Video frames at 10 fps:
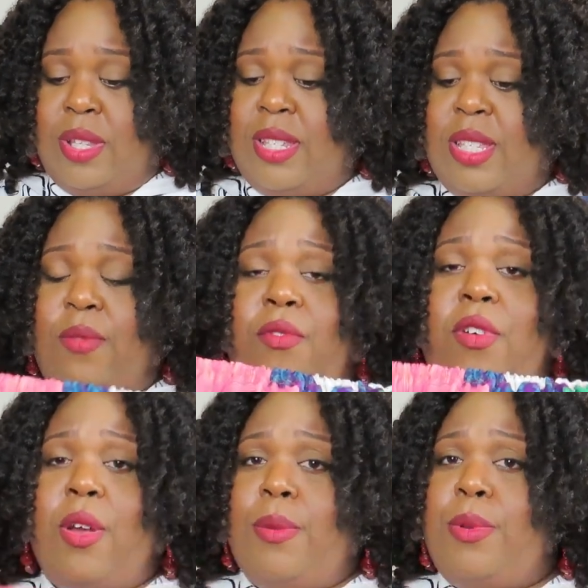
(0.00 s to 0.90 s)
This is a
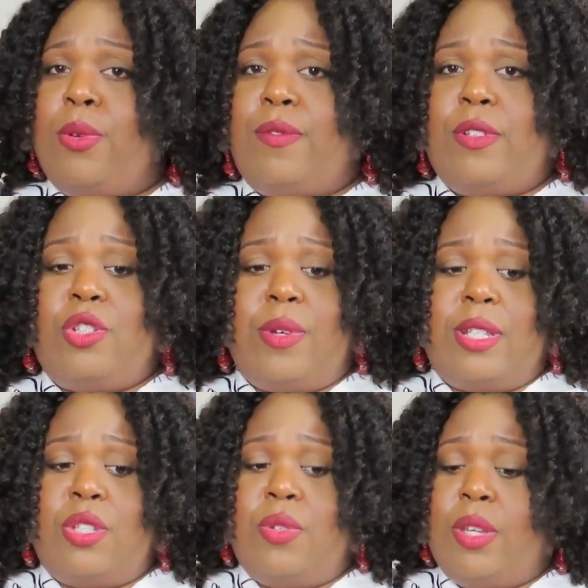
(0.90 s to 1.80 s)
very beautiful dress.